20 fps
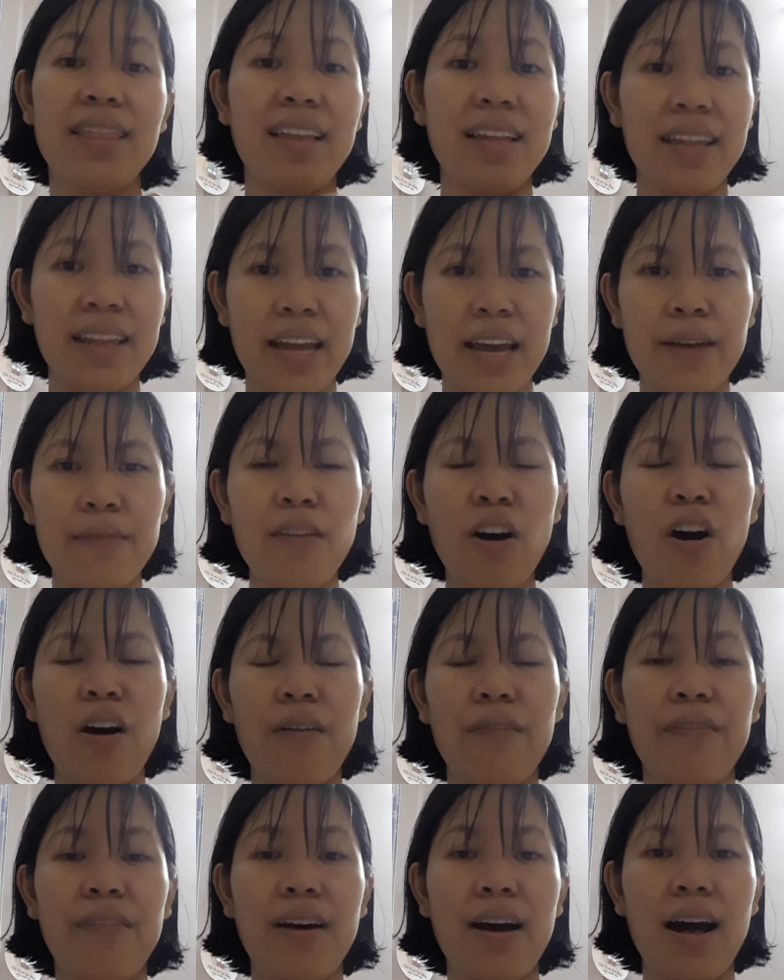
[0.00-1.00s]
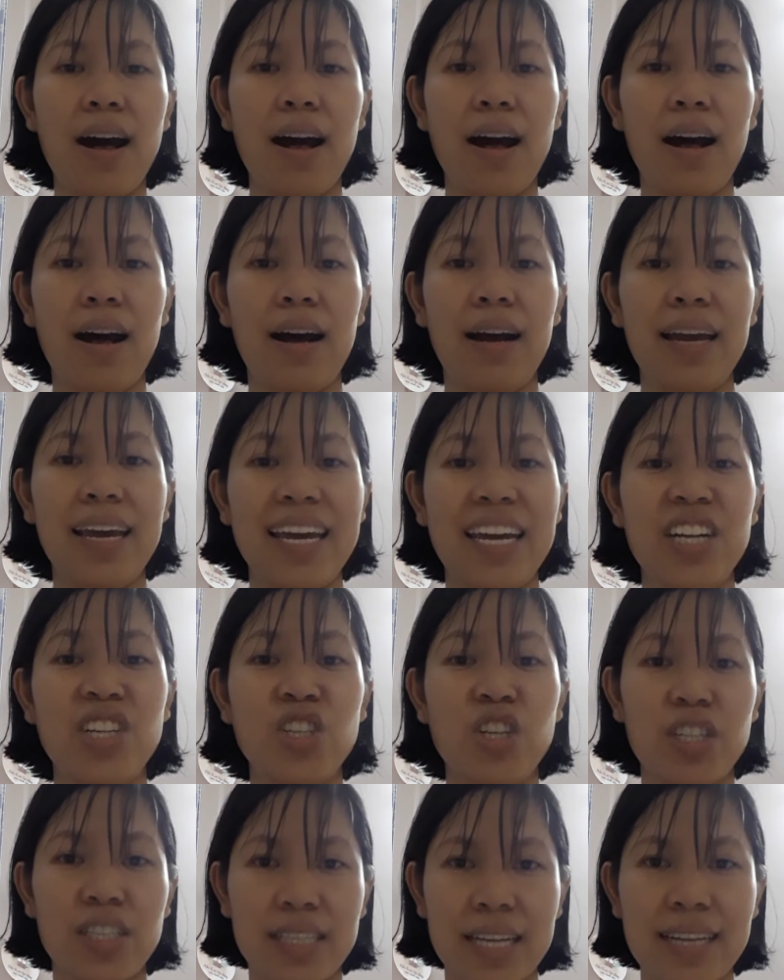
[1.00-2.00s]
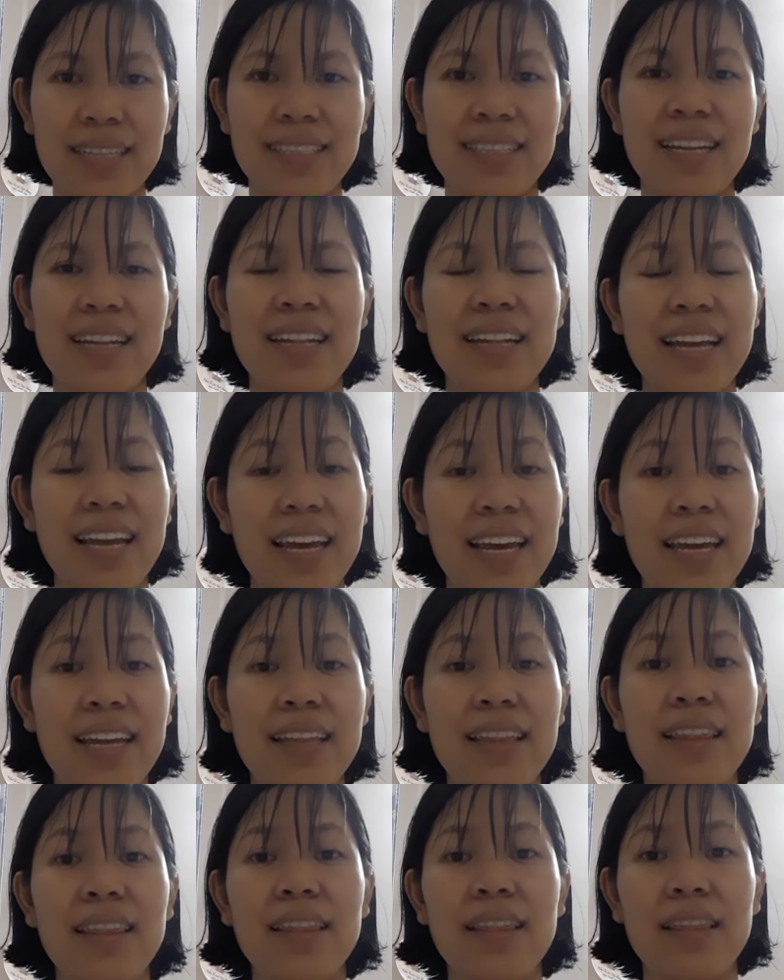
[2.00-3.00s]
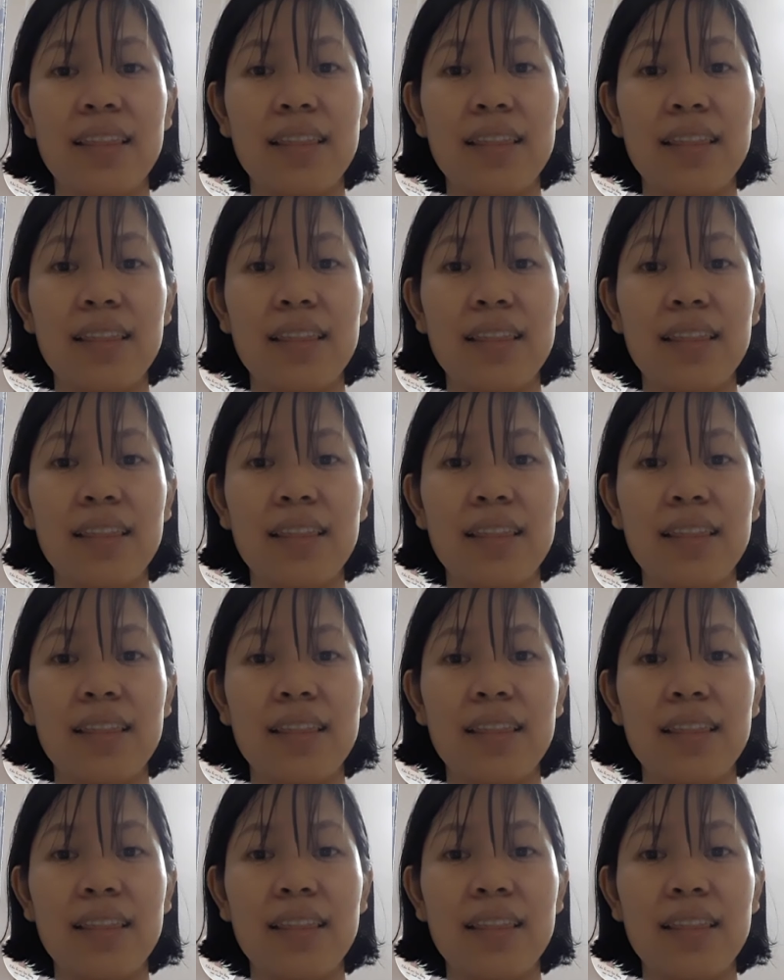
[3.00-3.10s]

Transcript: name of each section in